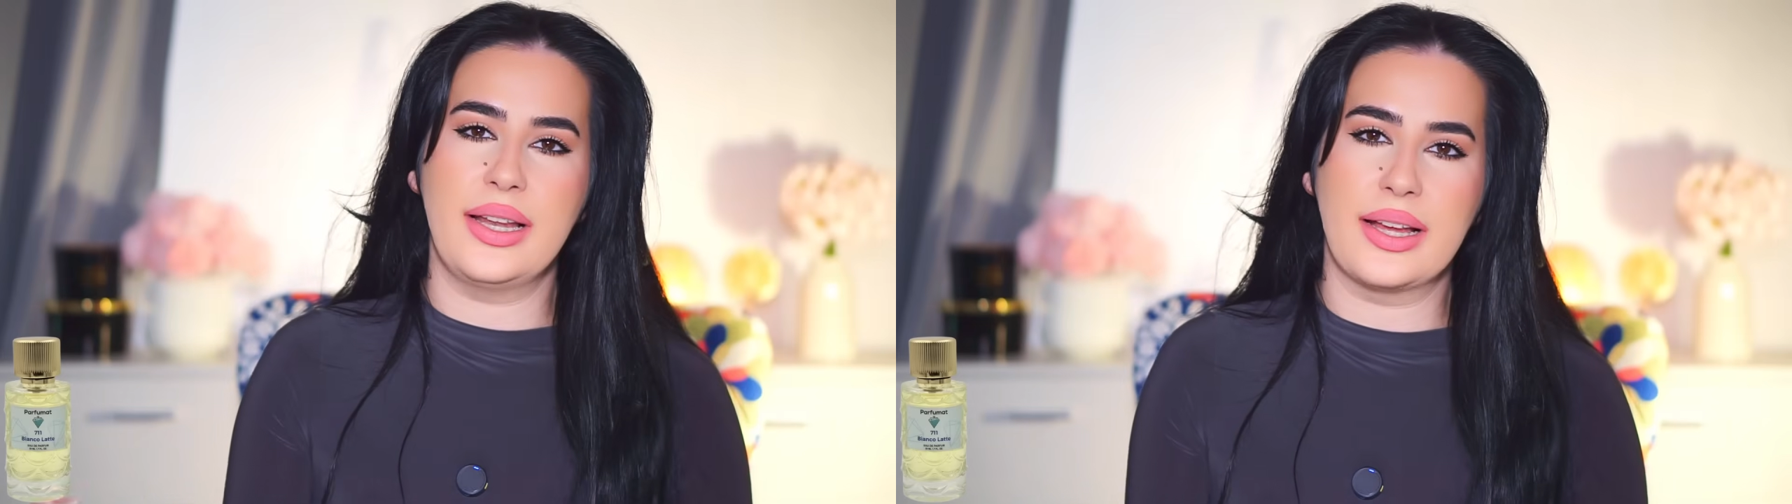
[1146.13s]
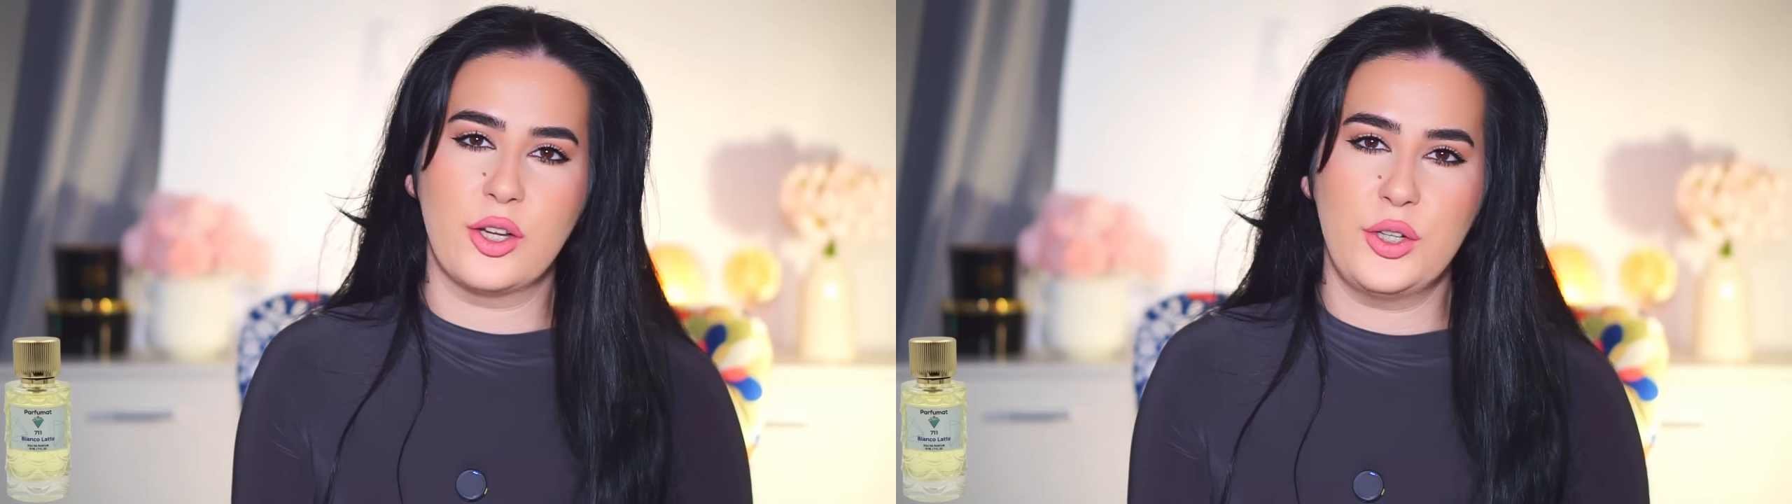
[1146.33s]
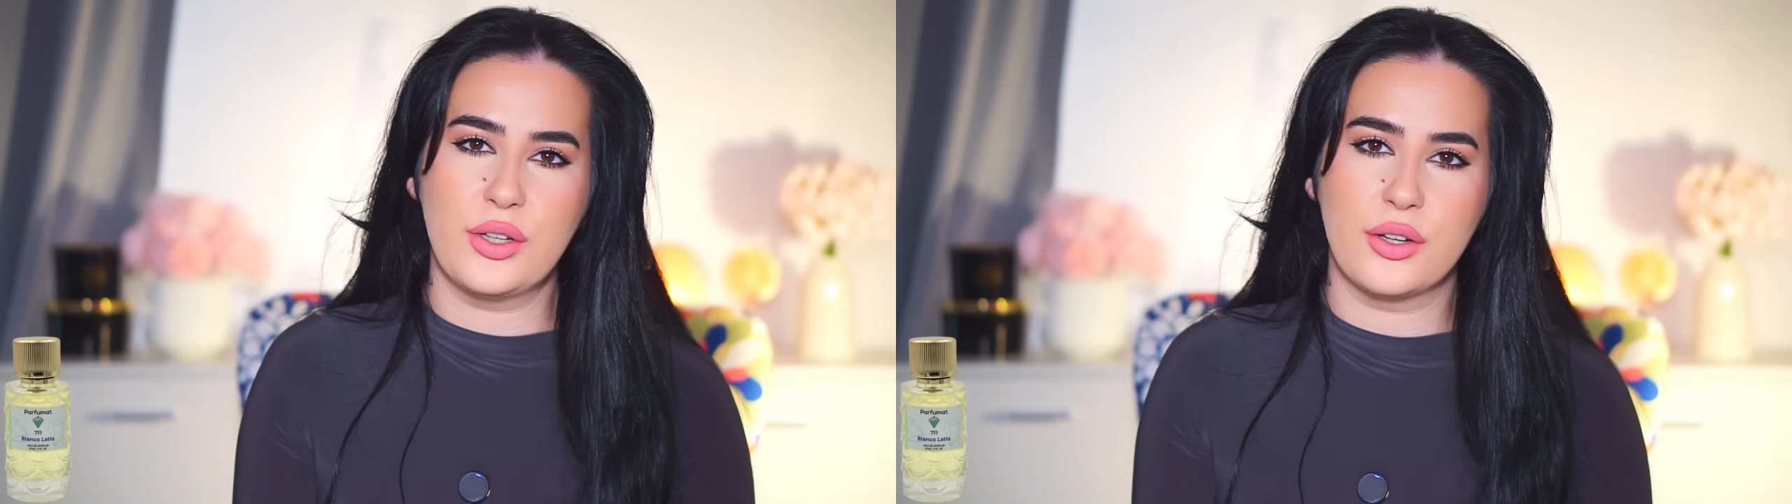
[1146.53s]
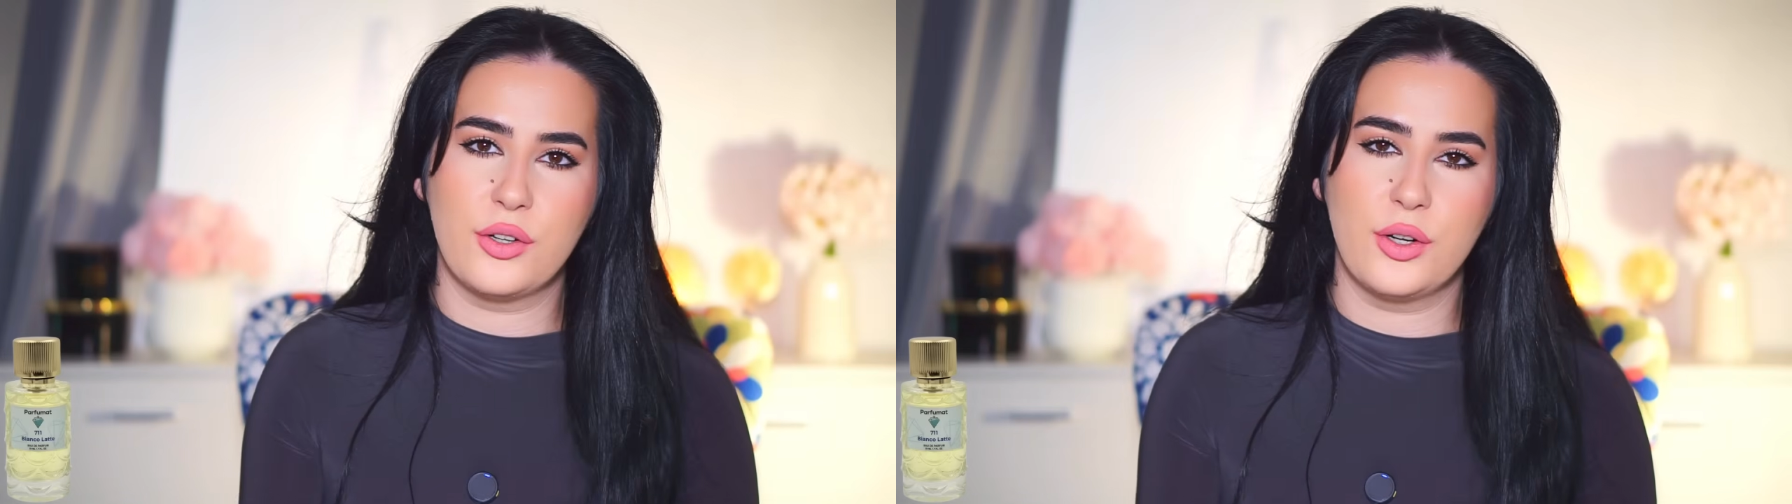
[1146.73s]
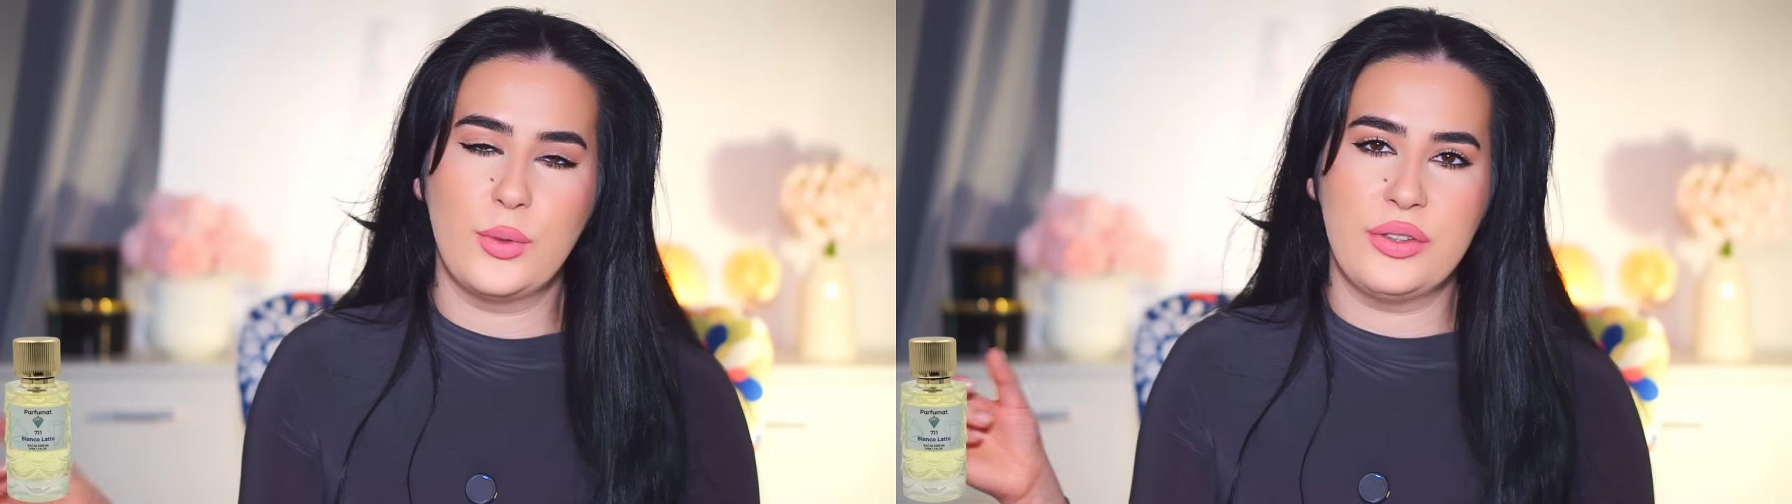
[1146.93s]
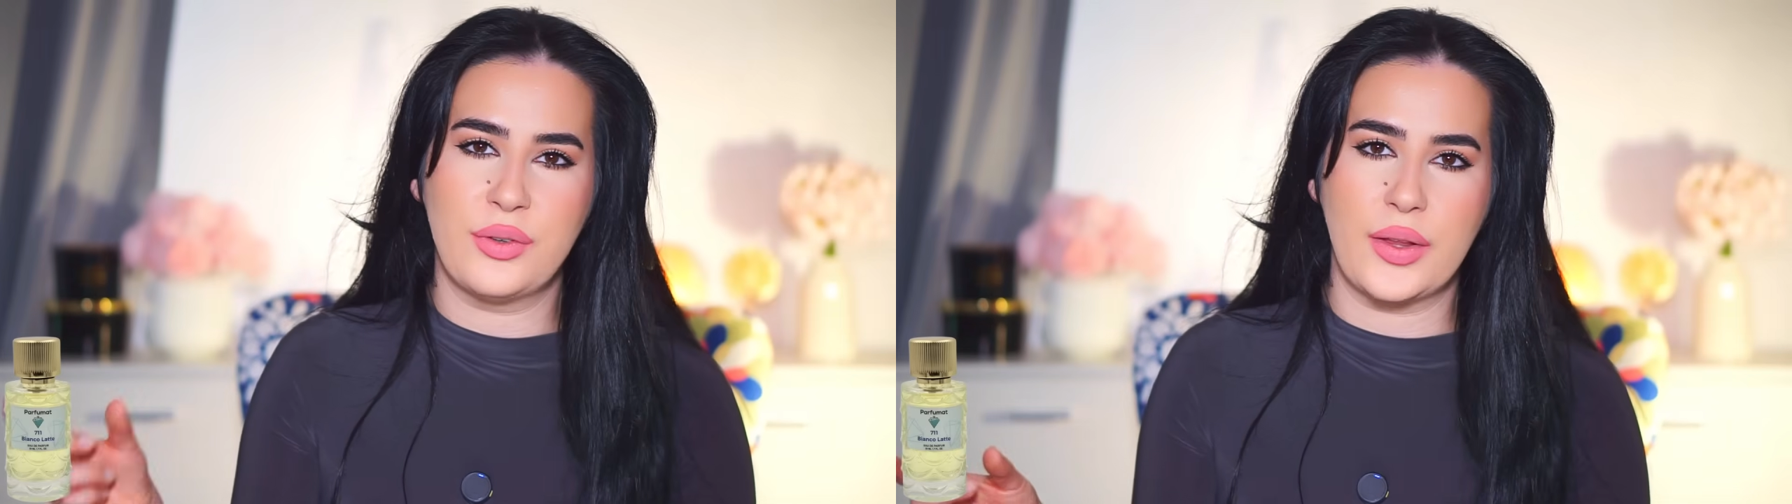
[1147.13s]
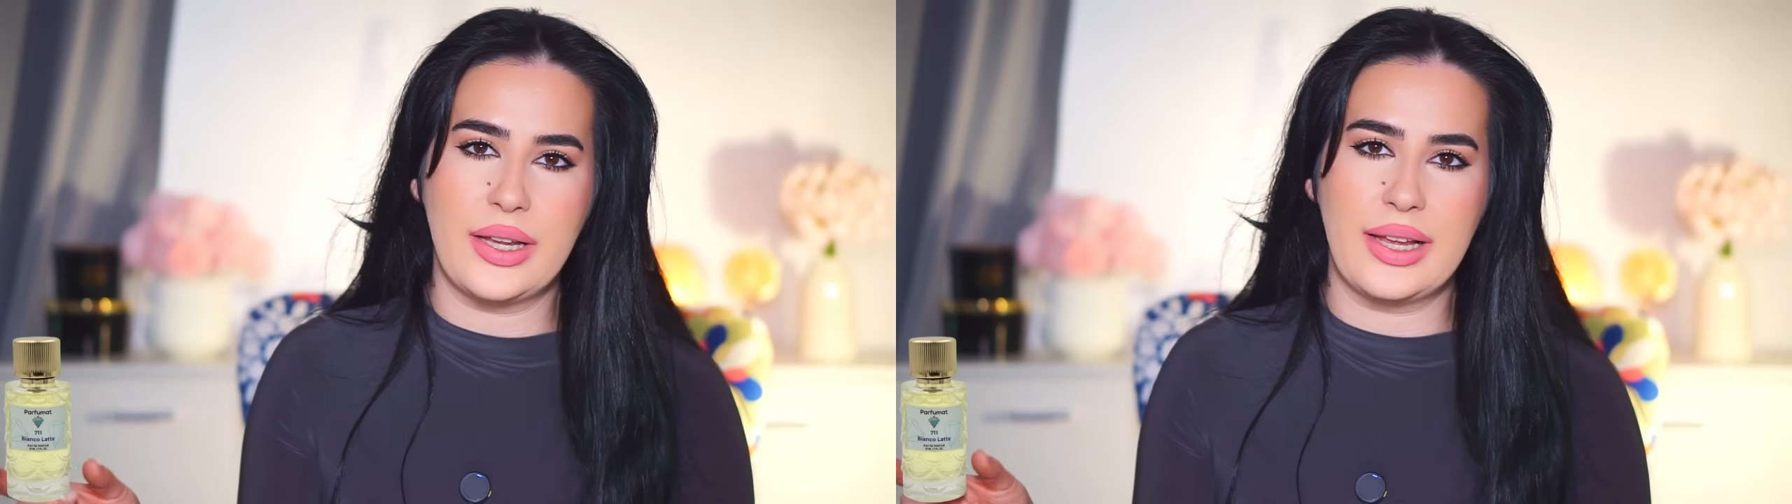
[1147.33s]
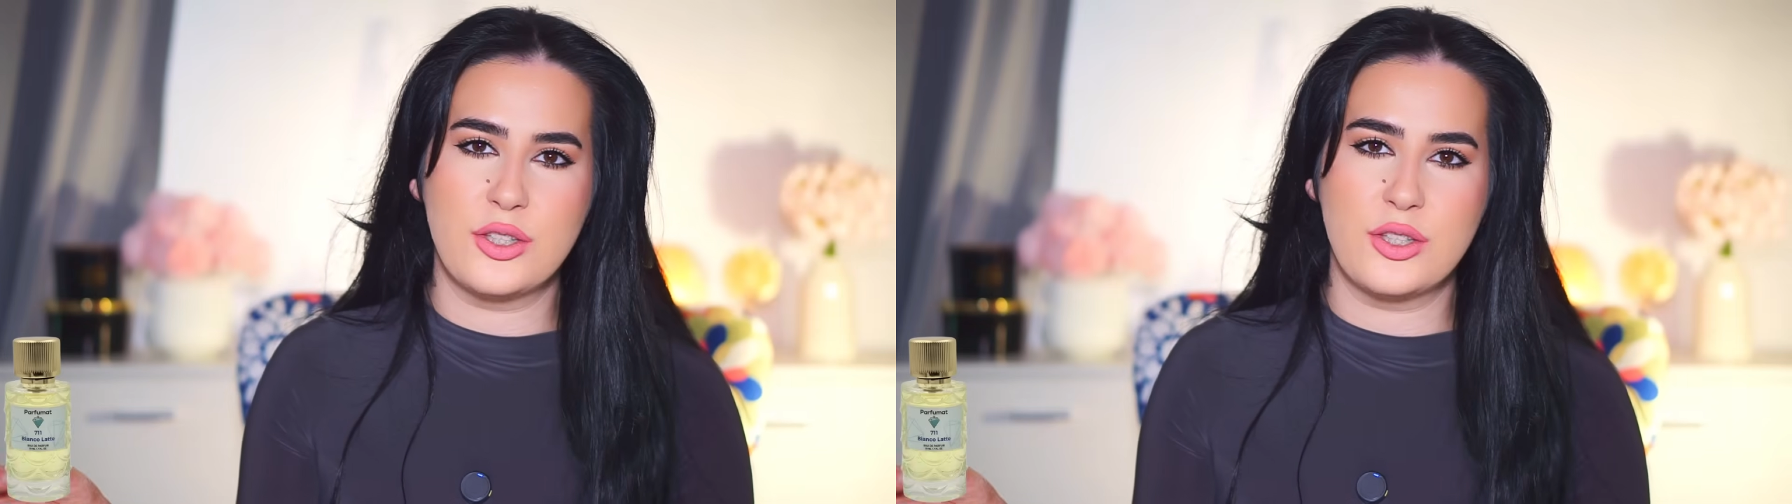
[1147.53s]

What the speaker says: lactonic accord with vanilla.